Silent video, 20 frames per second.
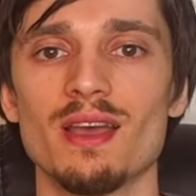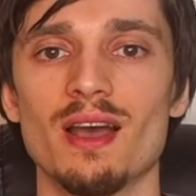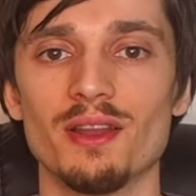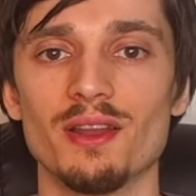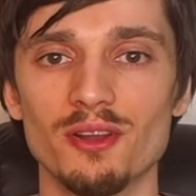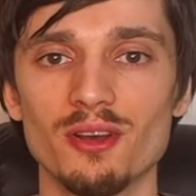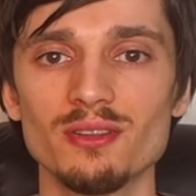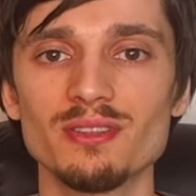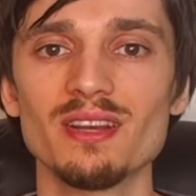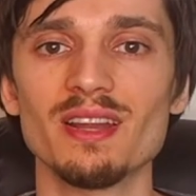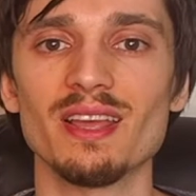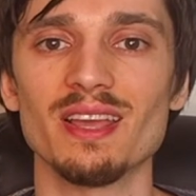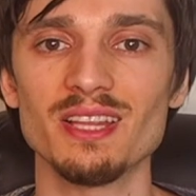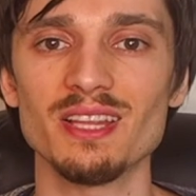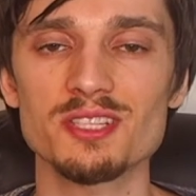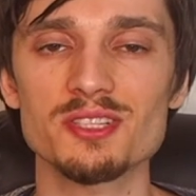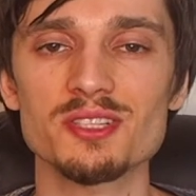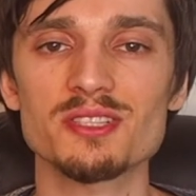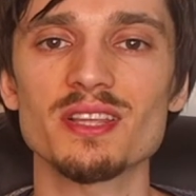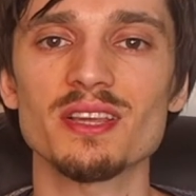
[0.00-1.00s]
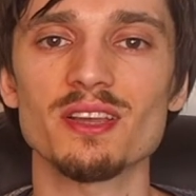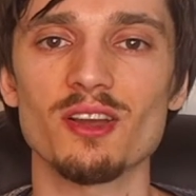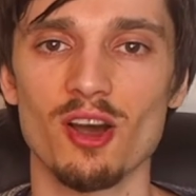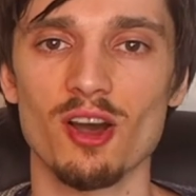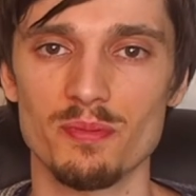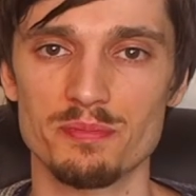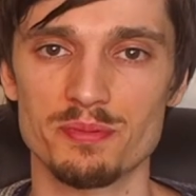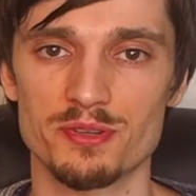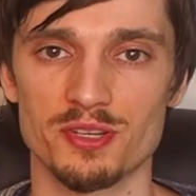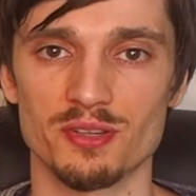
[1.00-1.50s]
Another interesting
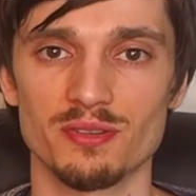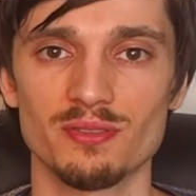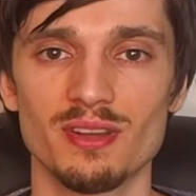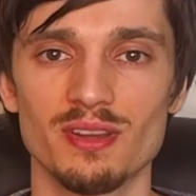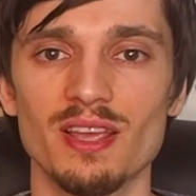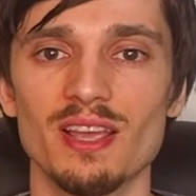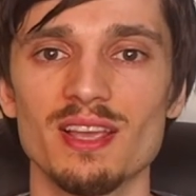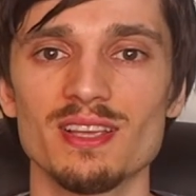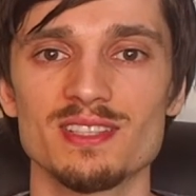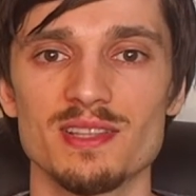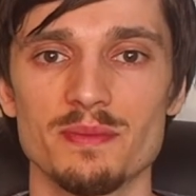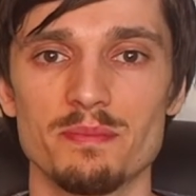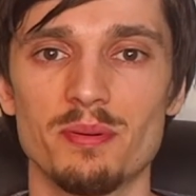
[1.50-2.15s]
option is the